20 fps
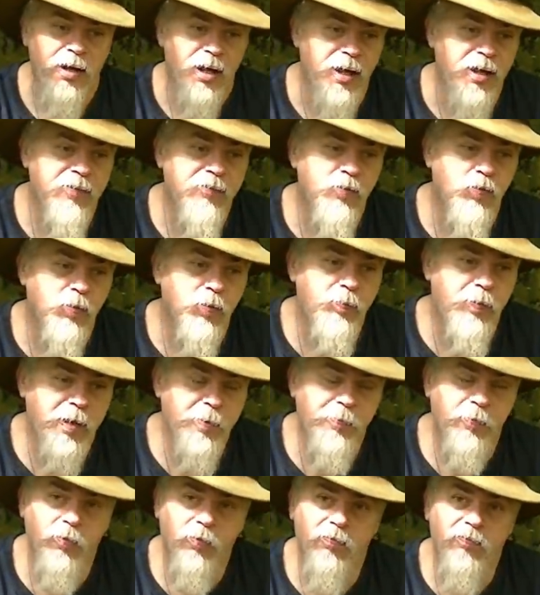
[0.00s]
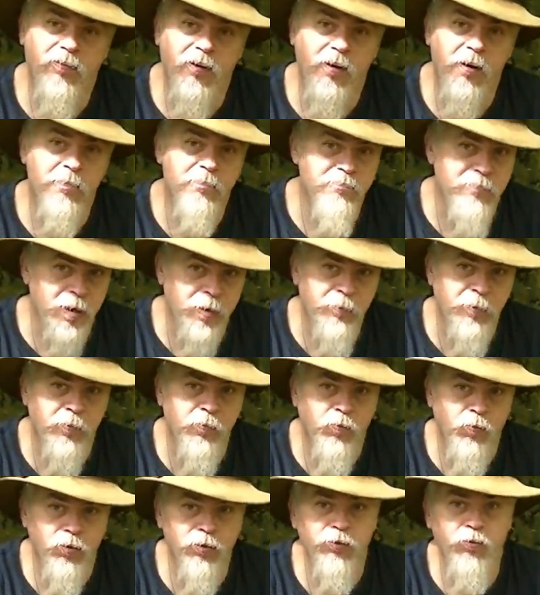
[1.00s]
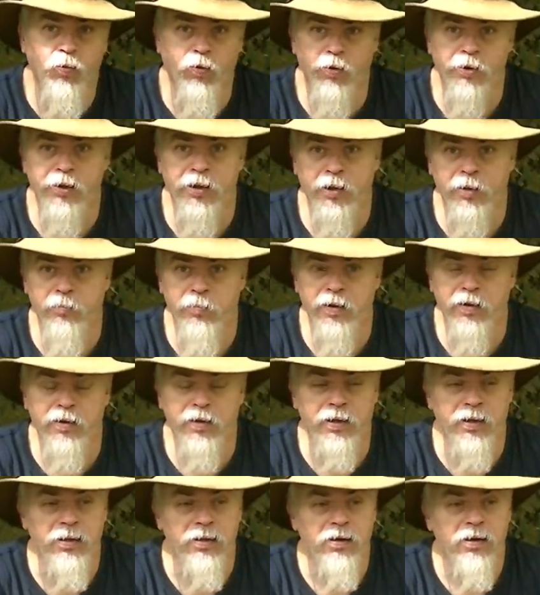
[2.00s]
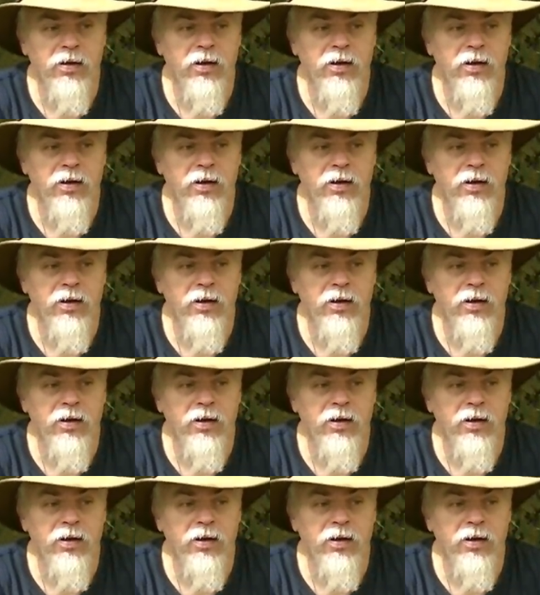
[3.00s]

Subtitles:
even with people with very minimum woodworking ability.